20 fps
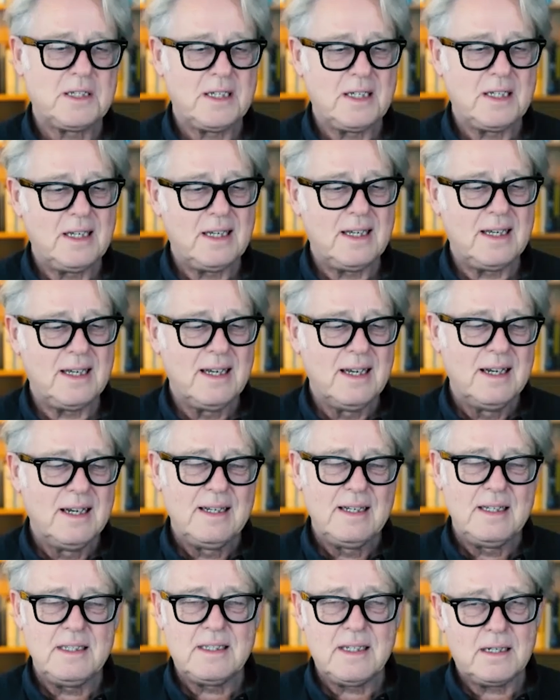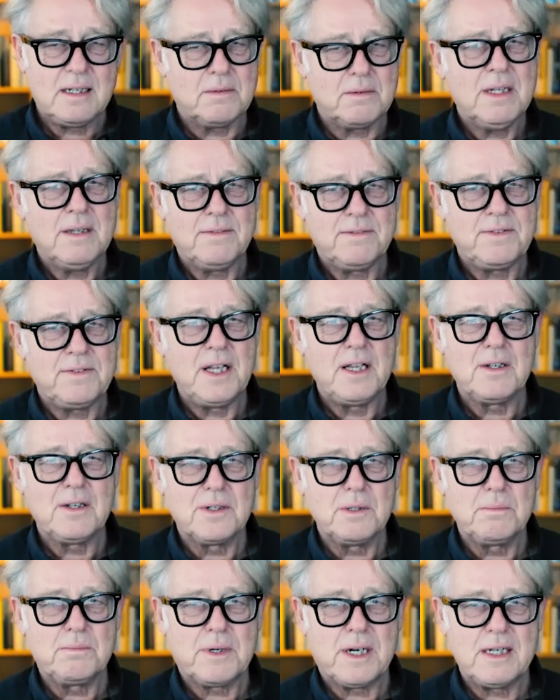he he he said, well, feel
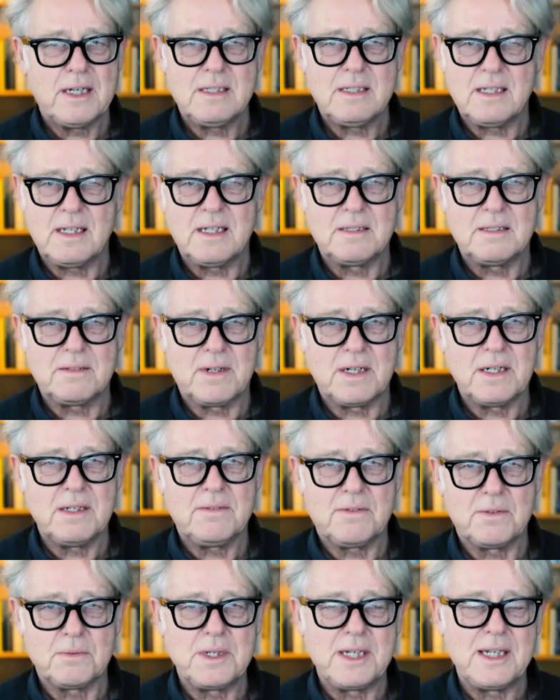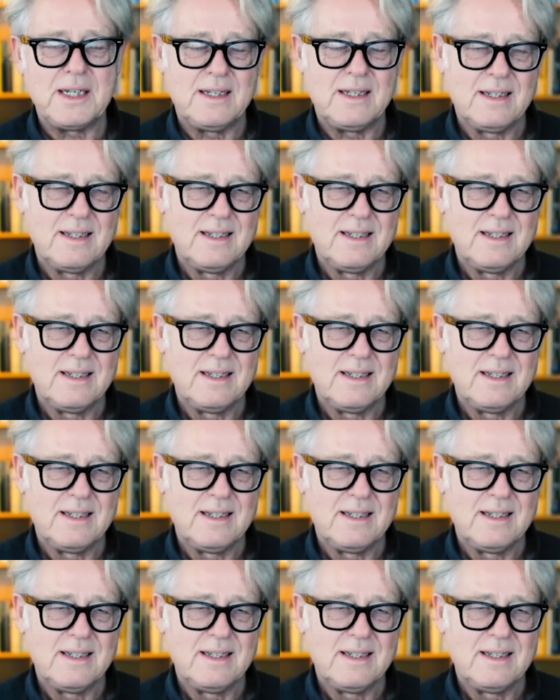good pricing is right for me